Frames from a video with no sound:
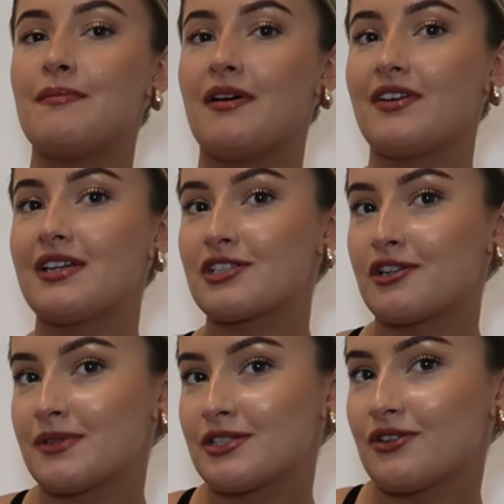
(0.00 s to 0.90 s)
I think it's
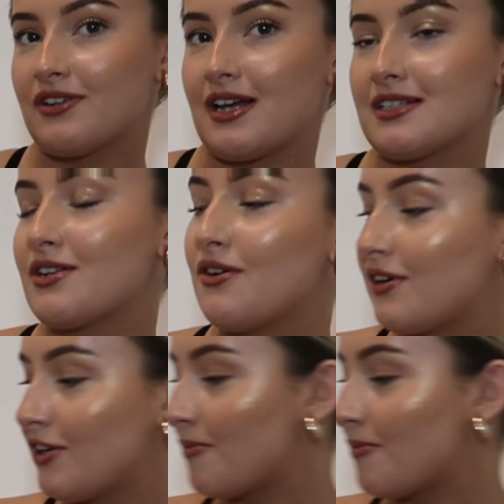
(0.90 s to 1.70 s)
going to be so nice and hugging